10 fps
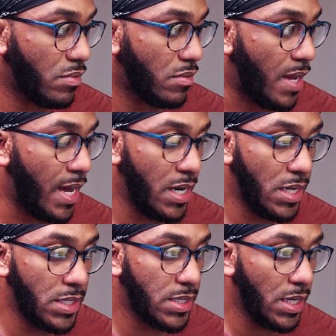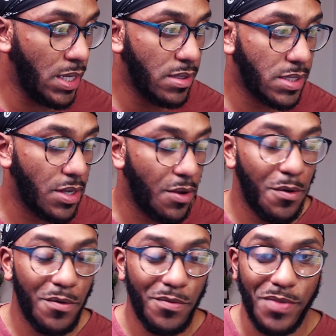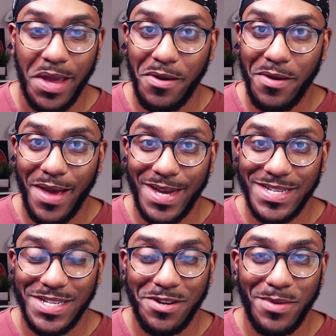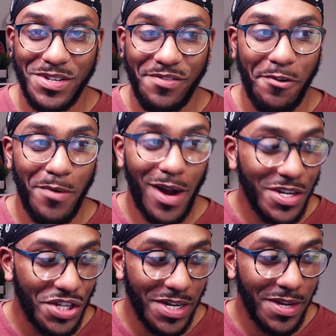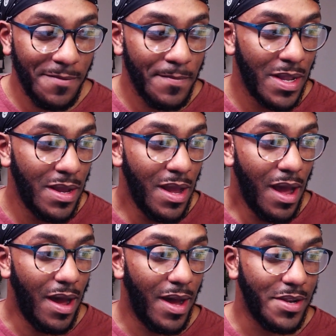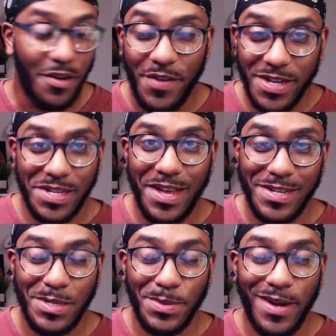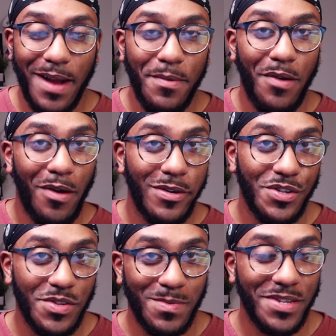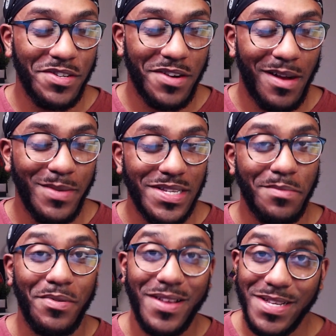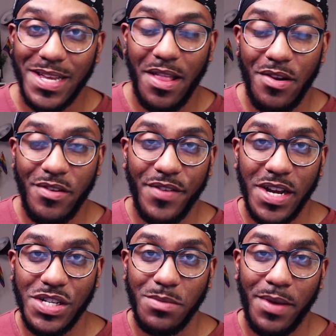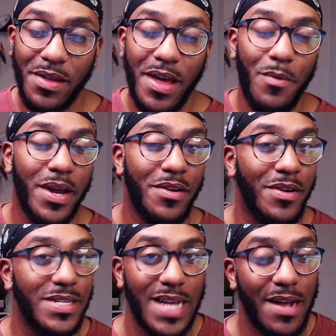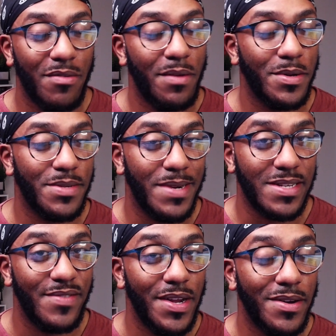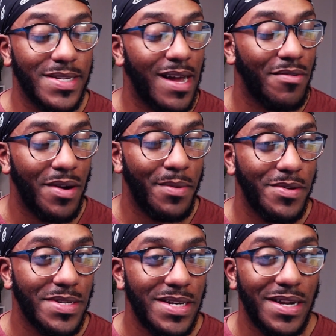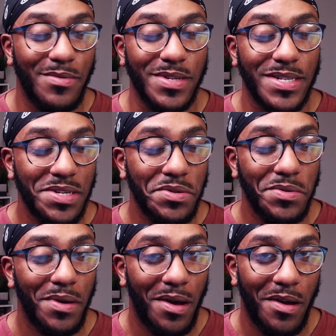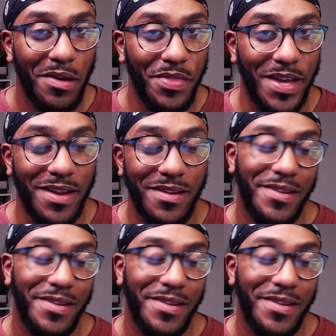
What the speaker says: That is it. So thank you guys so much for watching. Don't forget to like and subscribe, and I'll always respond to your comments. And please hit the notification bell. That way you know exactly when I post my next video, exactly when I post it. And we'll see you all then.